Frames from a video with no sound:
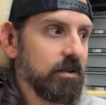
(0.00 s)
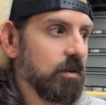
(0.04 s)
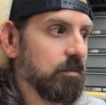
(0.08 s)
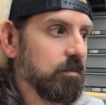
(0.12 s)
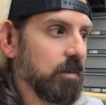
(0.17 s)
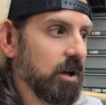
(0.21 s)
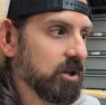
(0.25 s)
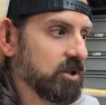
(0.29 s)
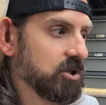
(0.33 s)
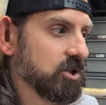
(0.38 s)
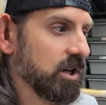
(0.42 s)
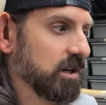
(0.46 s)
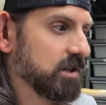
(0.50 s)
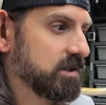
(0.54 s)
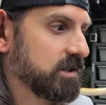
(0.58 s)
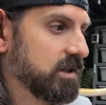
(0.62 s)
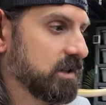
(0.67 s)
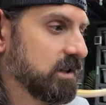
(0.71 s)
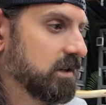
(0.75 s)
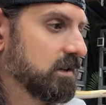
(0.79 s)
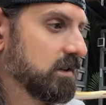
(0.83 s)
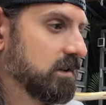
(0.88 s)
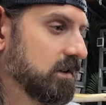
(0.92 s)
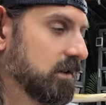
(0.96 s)
I'm not
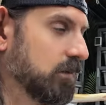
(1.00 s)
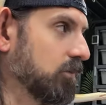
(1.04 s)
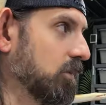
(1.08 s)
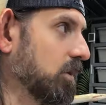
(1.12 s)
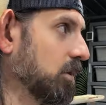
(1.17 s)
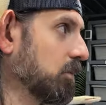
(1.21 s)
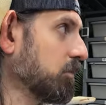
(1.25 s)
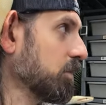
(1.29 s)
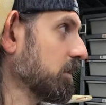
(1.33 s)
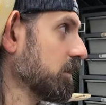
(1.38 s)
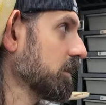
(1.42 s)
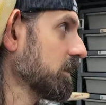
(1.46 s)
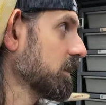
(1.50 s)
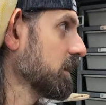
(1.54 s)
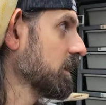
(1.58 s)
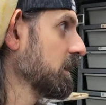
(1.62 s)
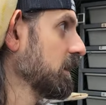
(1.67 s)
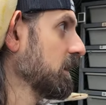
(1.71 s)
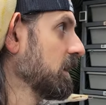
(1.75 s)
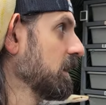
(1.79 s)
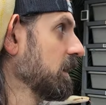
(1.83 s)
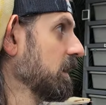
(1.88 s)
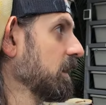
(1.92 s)
Justin. I'm not Billy.